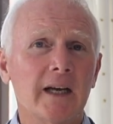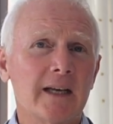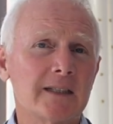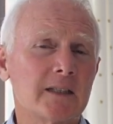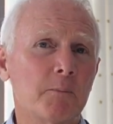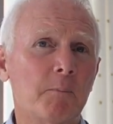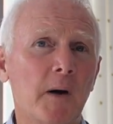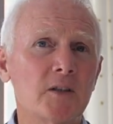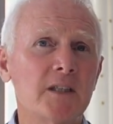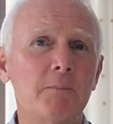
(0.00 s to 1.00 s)
Has the
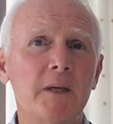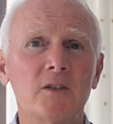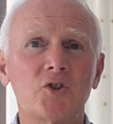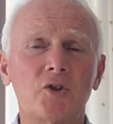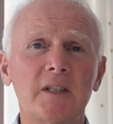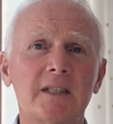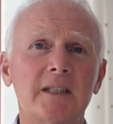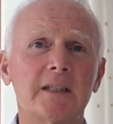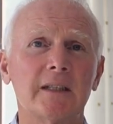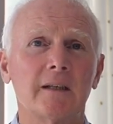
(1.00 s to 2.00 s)
body been
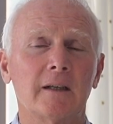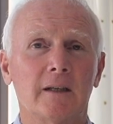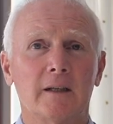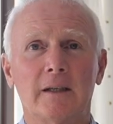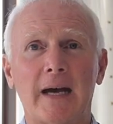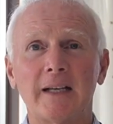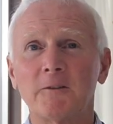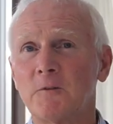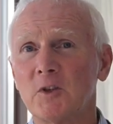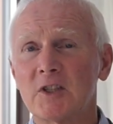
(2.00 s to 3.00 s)
treated
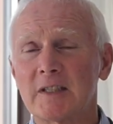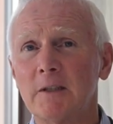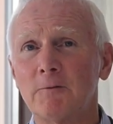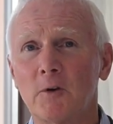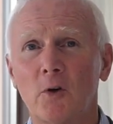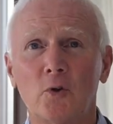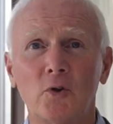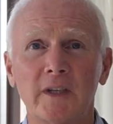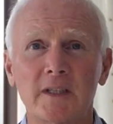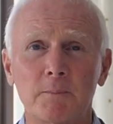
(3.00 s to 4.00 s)
adversely for
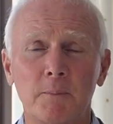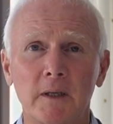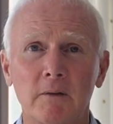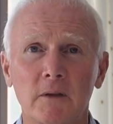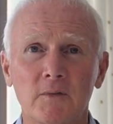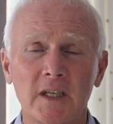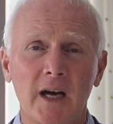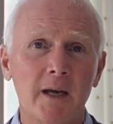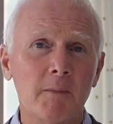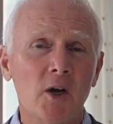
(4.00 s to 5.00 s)
all this period of
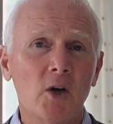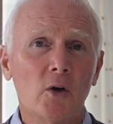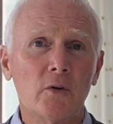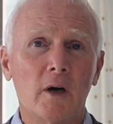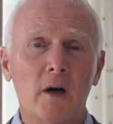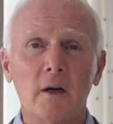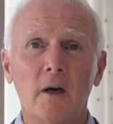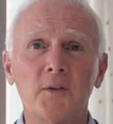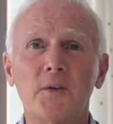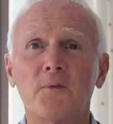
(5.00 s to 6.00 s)
time, or
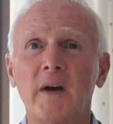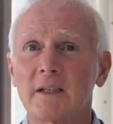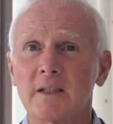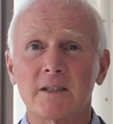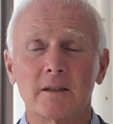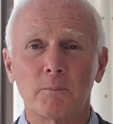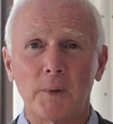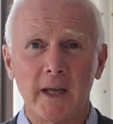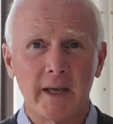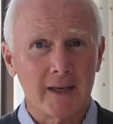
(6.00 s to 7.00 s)
are other factors at
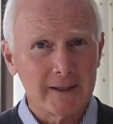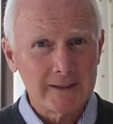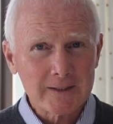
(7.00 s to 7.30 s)
play?